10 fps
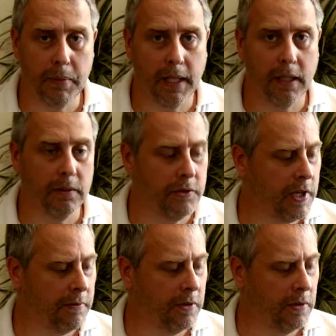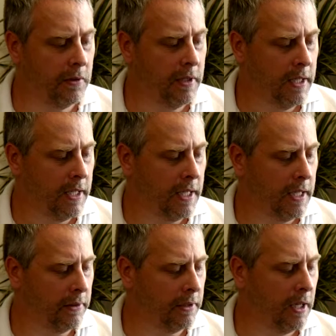bank of several
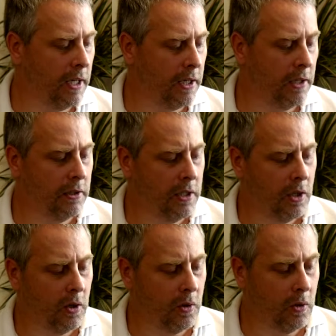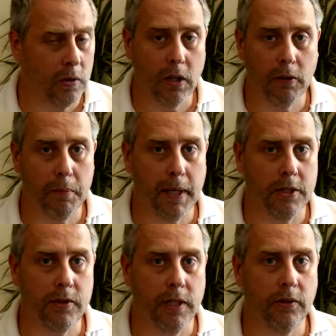car or lorry
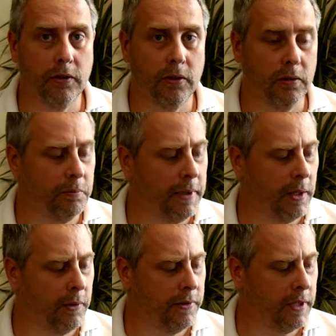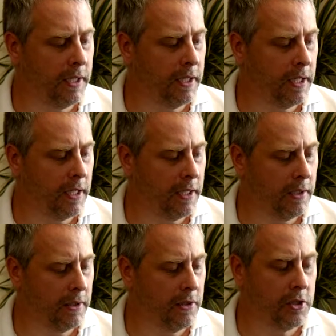batteries to power the